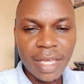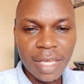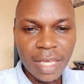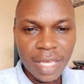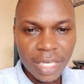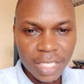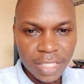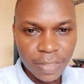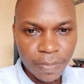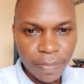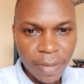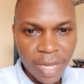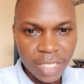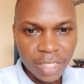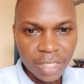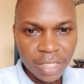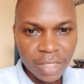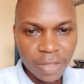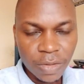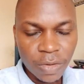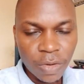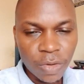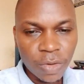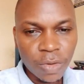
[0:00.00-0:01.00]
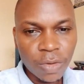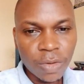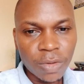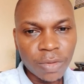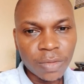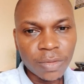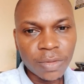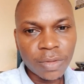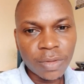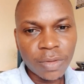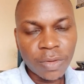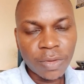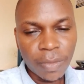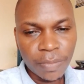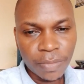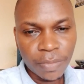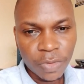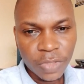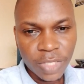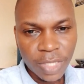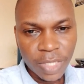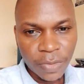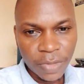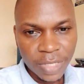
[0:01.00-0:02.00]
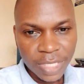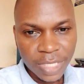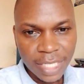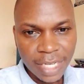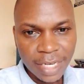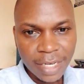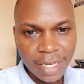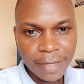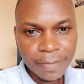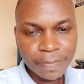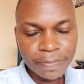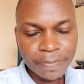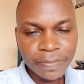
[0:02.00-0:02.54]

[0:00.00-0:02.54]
expert or computer wizard.